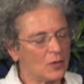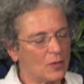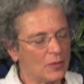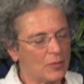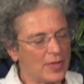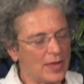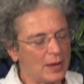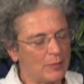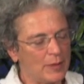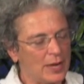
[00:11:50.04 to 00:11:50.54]

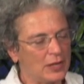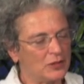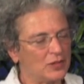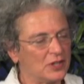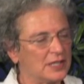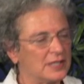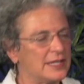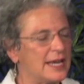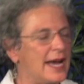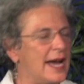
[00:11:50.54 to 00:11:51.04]
that
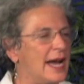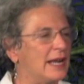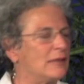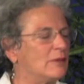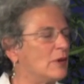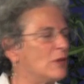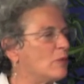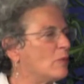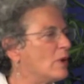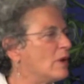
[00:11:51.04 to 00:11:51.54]
matrix had
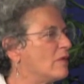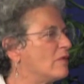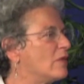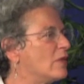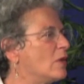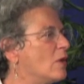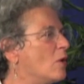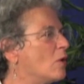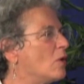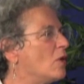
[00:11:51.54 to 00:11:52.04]
with one of the
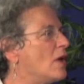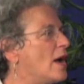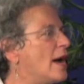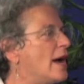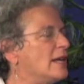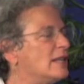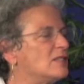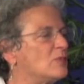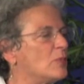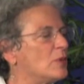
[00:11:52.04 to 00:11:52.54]
local
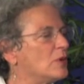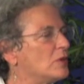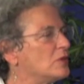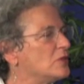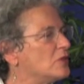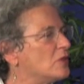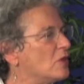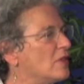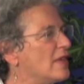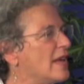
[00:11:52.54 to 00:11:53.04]
hospitals
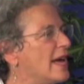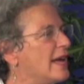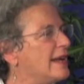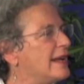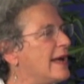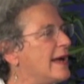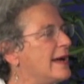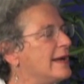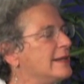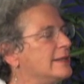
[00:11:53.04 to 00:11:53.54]
so that mm
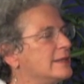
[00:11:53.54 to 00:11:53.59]
-hmm.